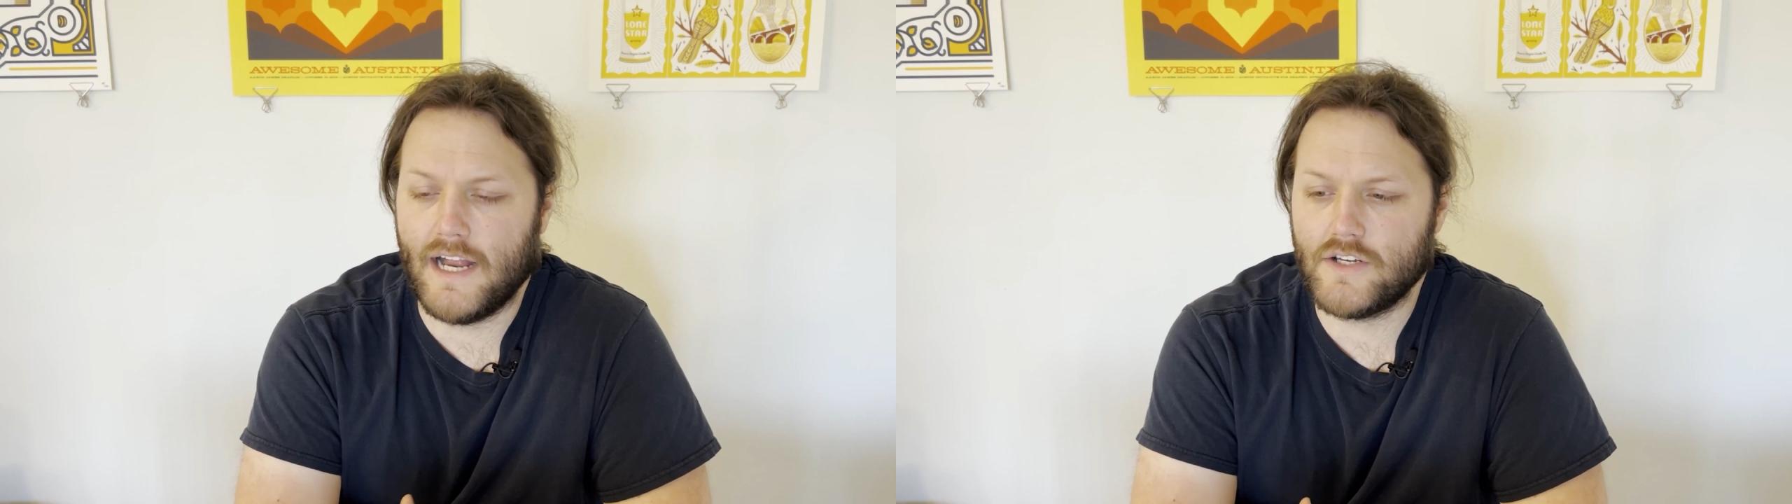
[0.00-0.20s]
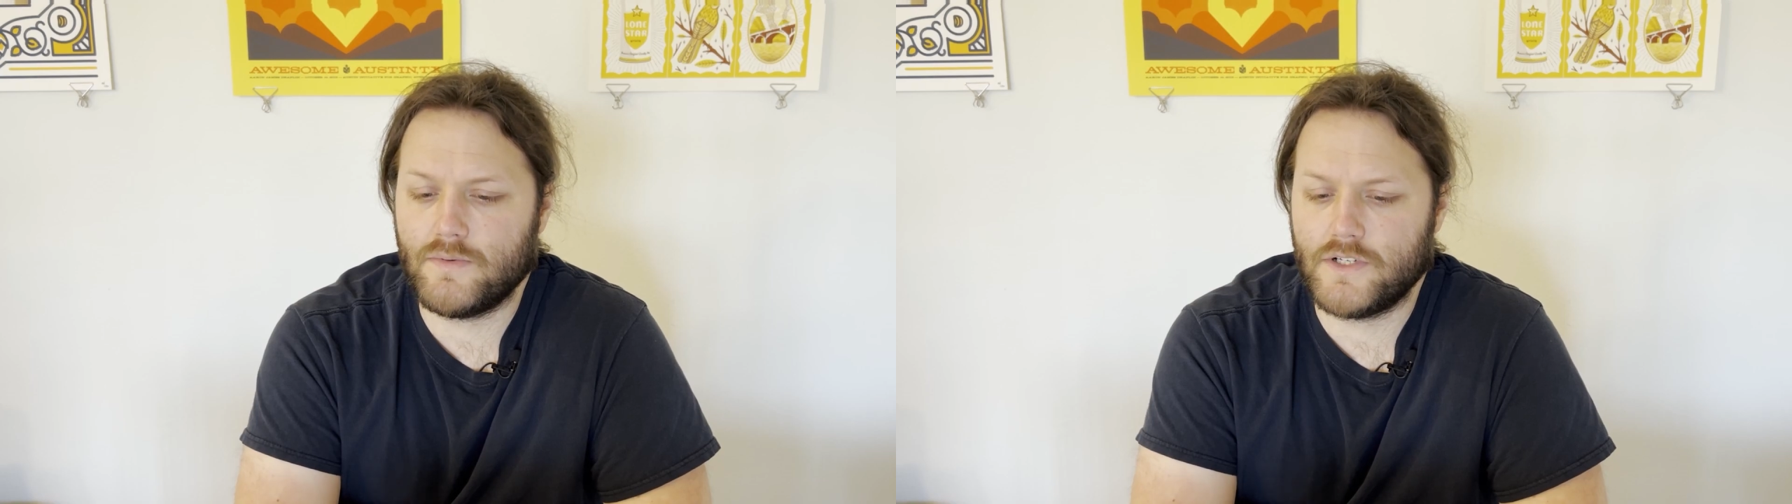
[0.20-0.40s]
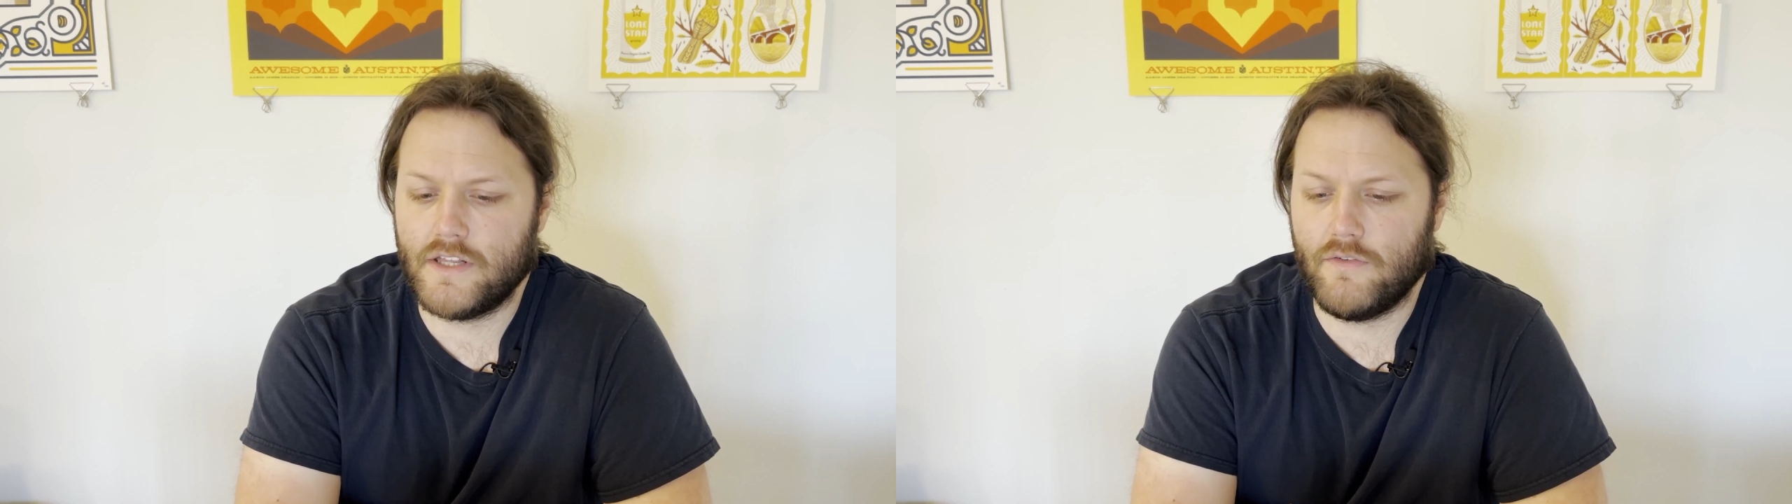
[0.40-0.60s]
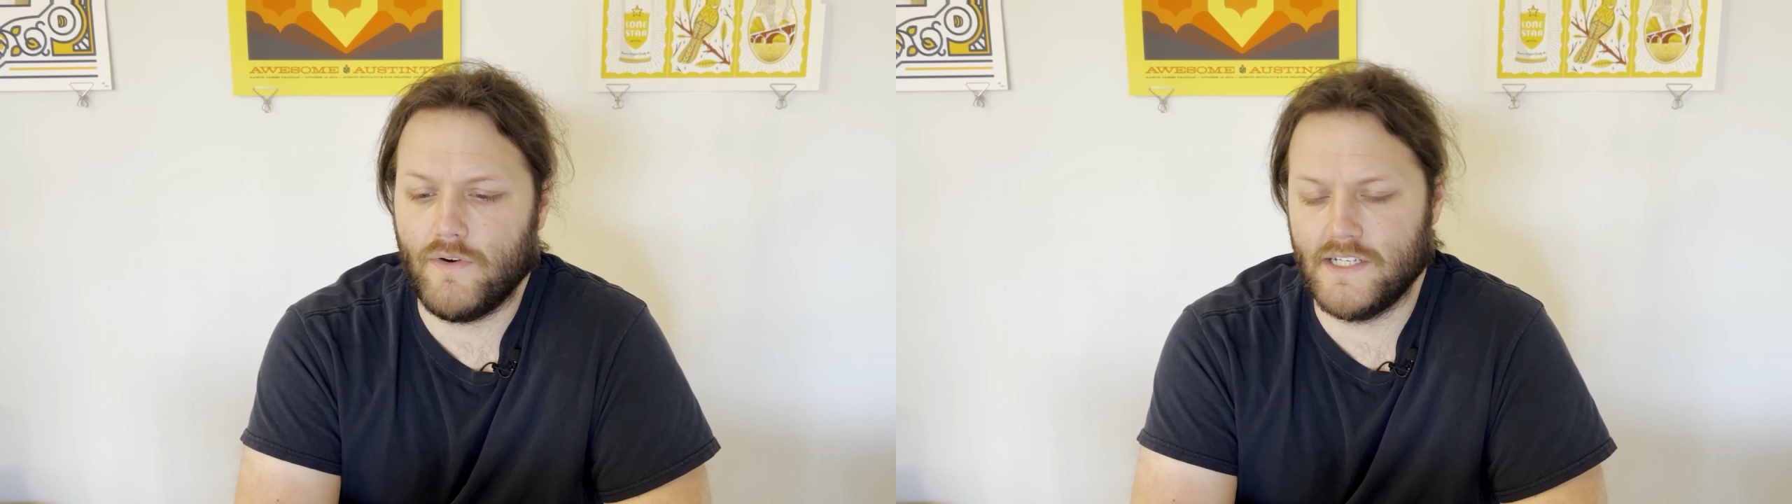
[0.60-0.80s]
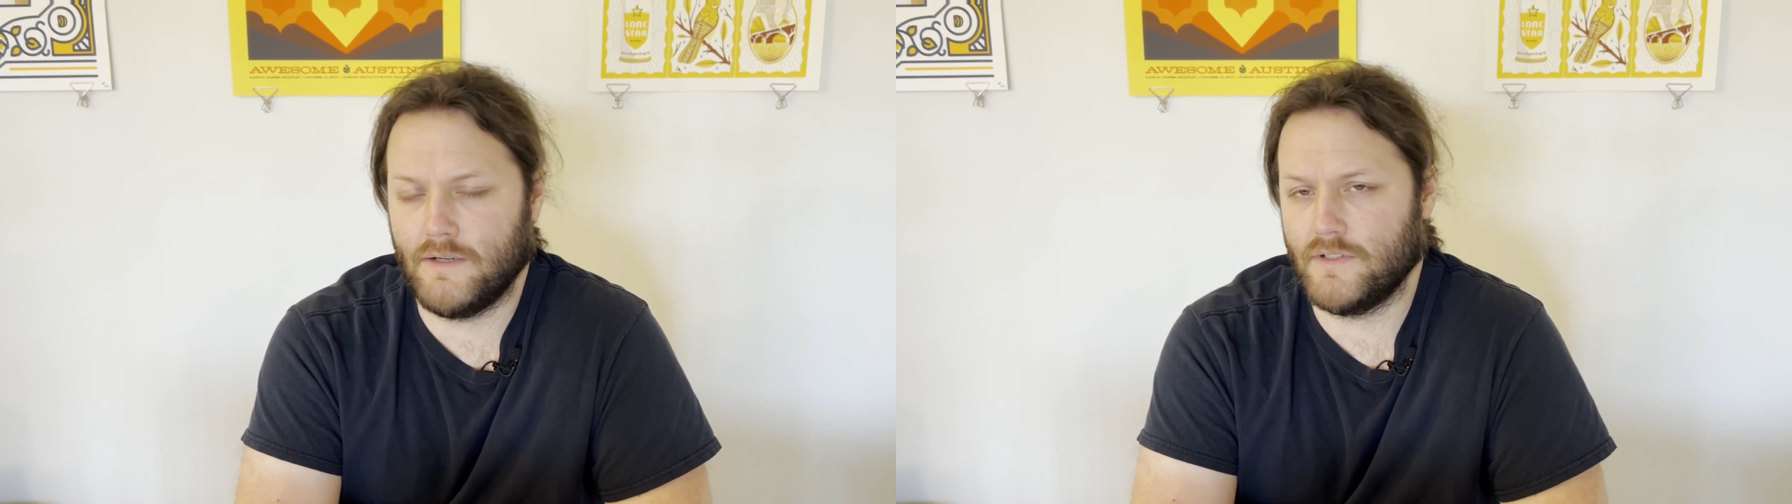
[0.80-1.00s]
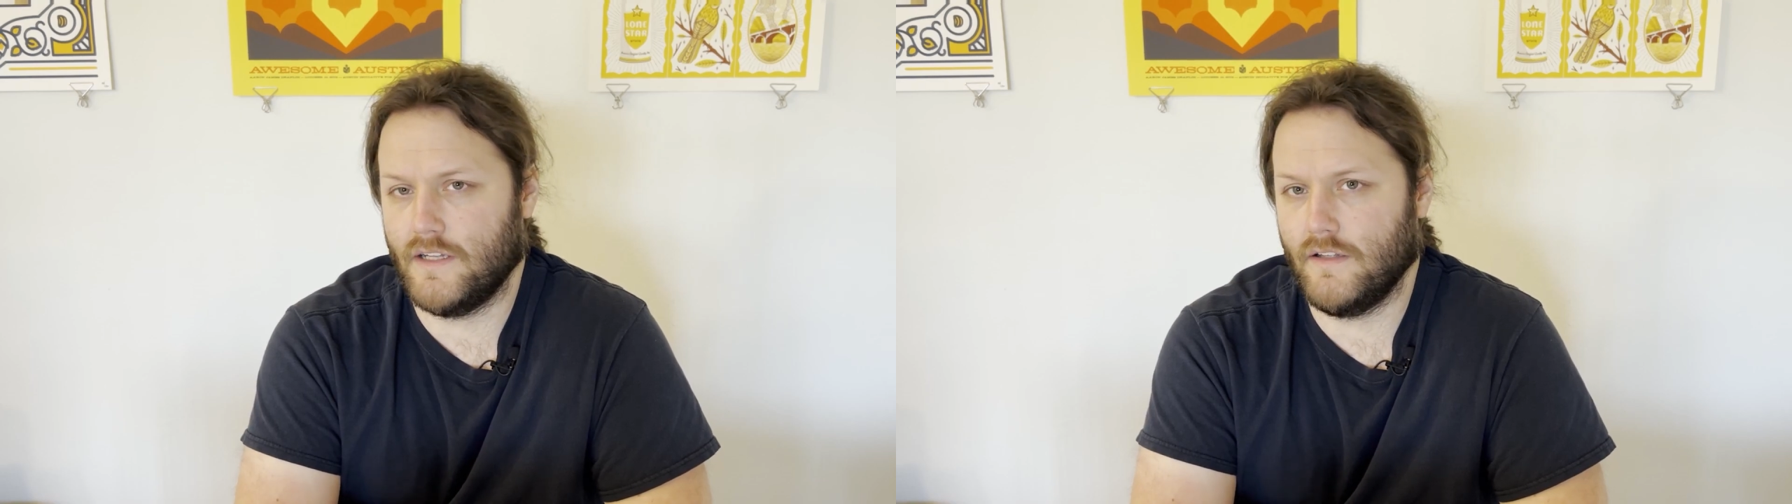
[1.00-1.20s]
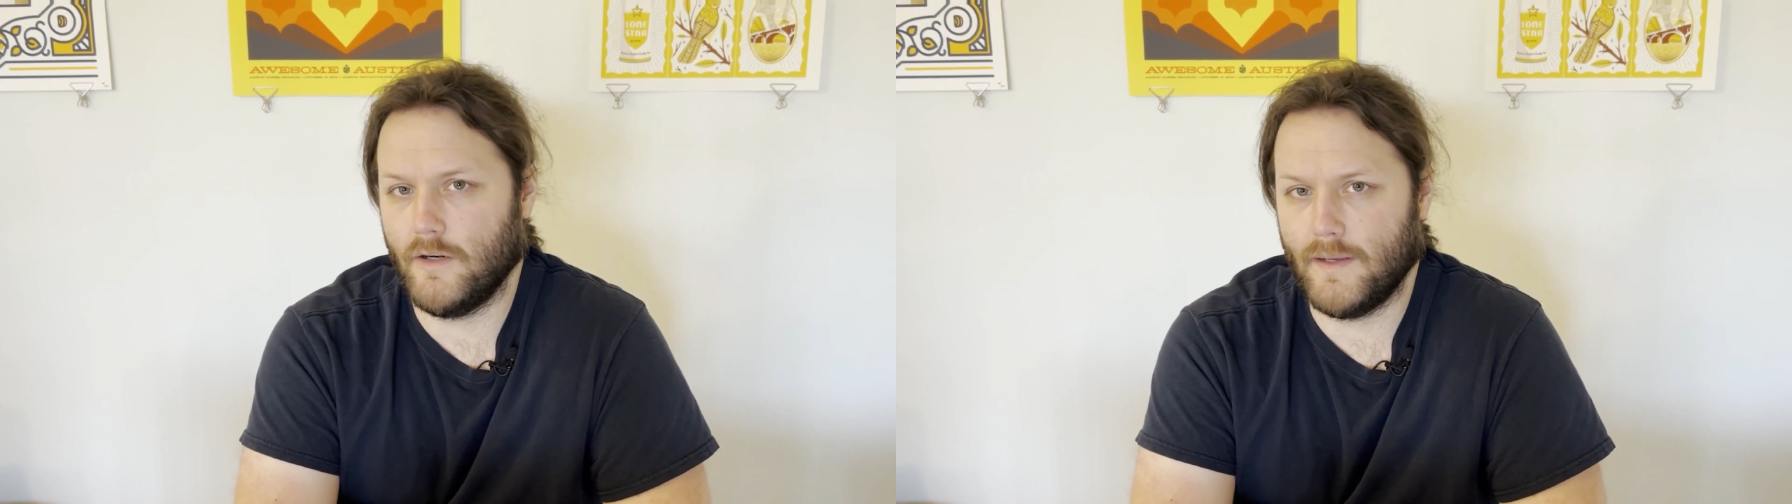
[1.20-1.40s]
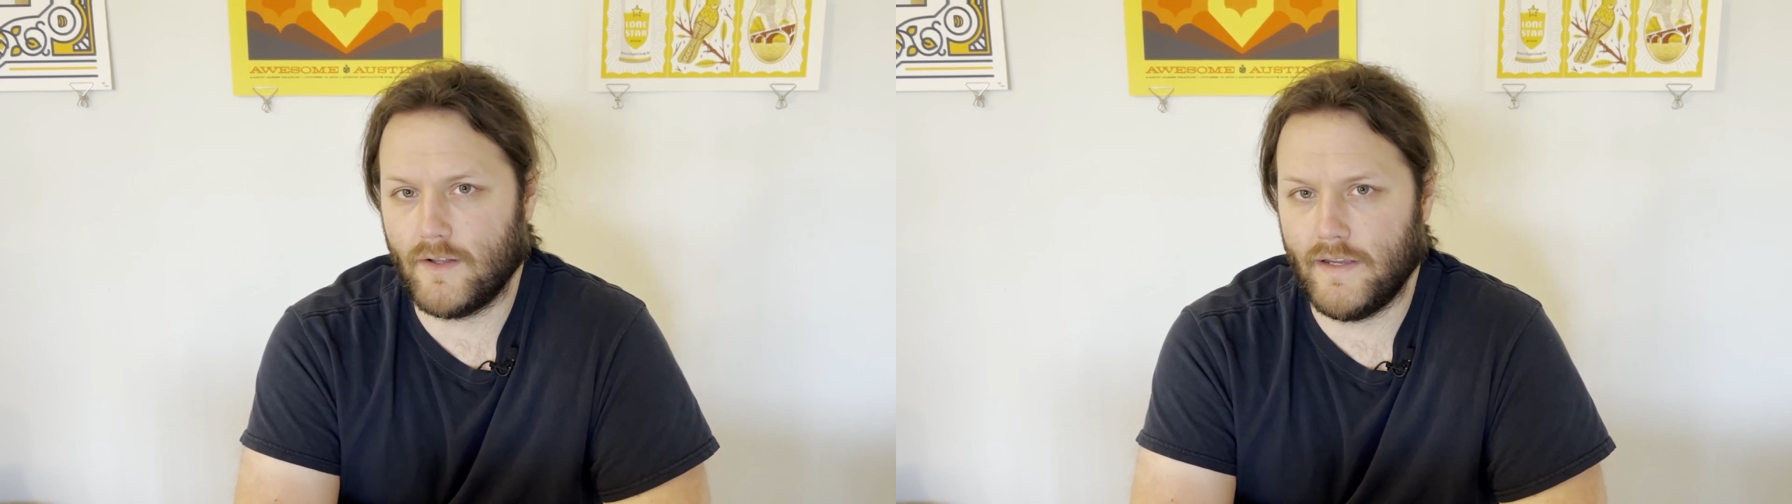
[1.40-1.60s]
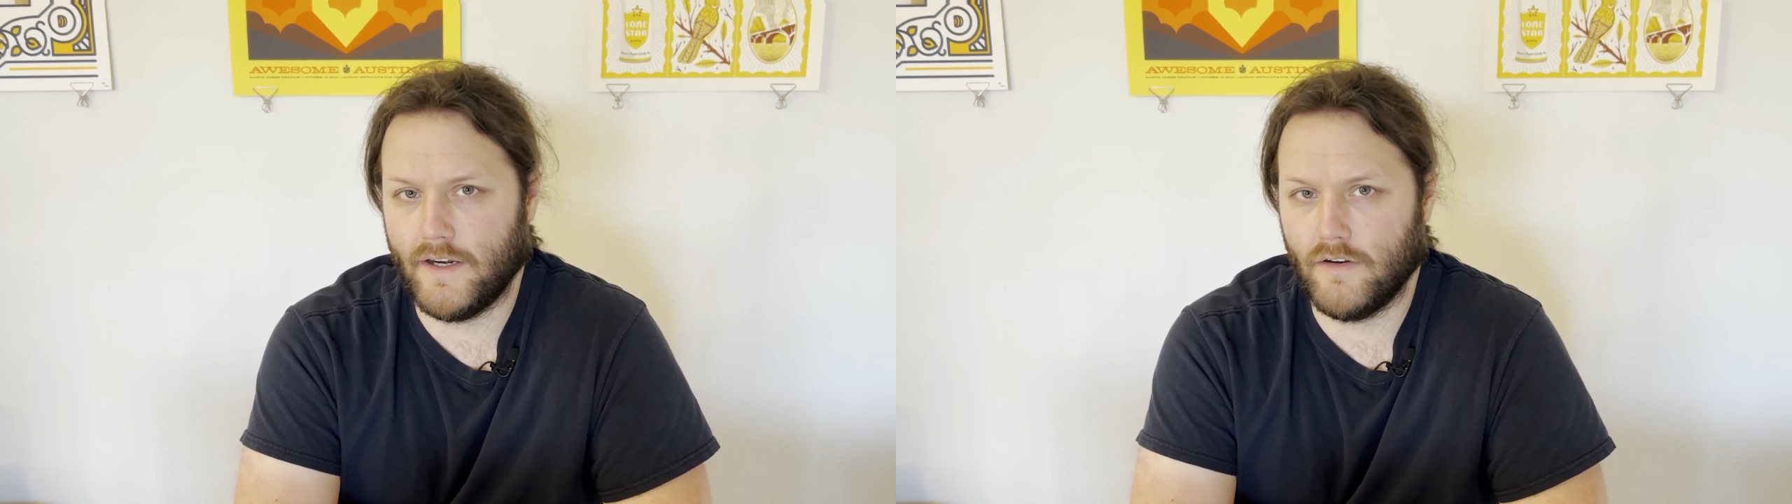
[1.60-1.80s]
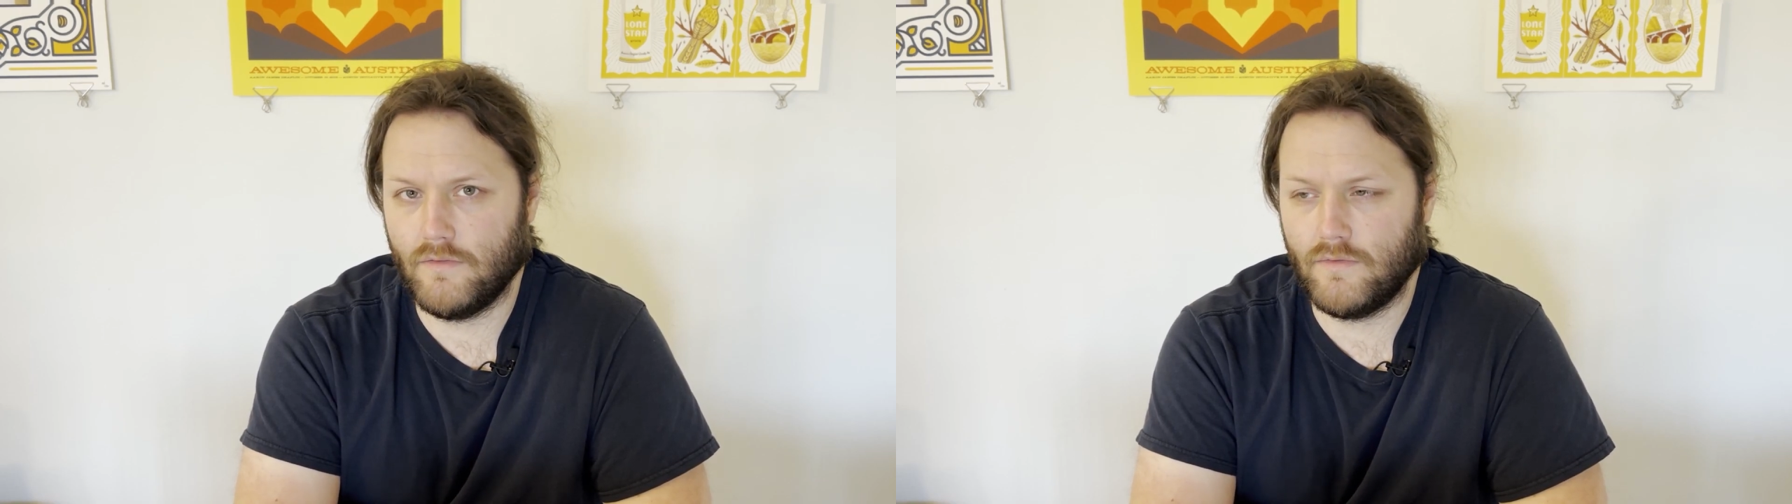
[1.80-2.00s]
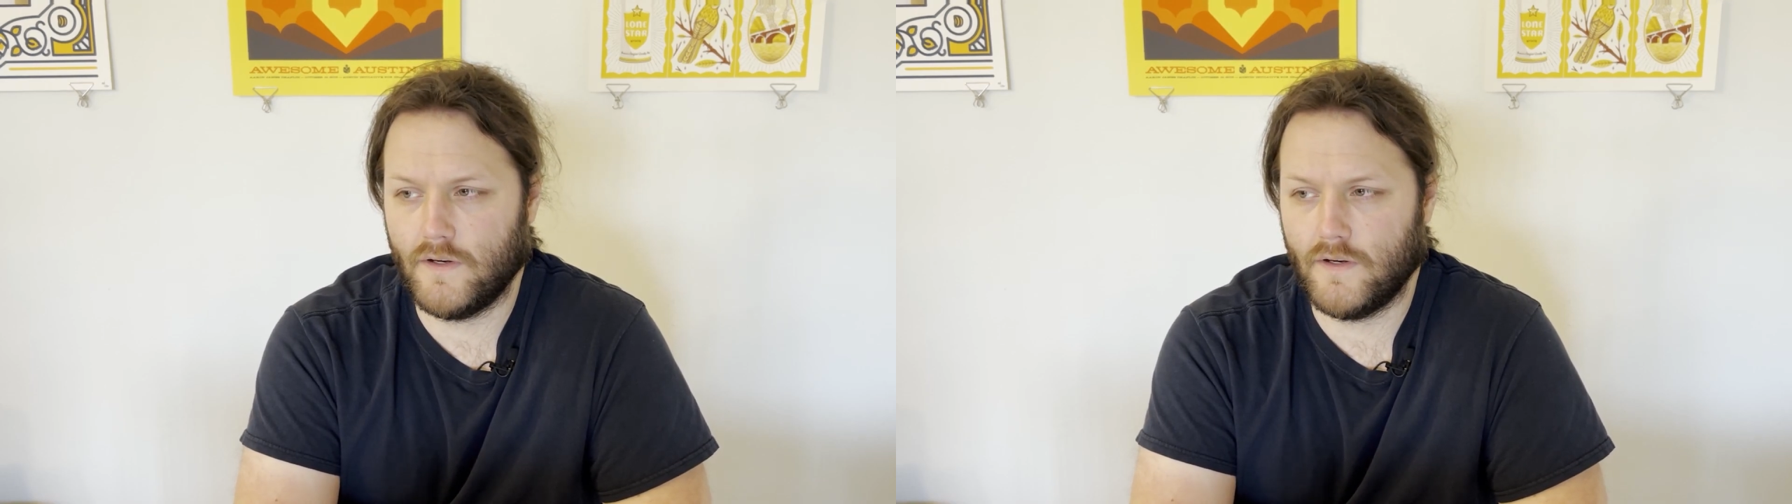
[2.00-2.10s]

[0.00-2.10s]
I just wish that the phrasing was a little bit cleaner,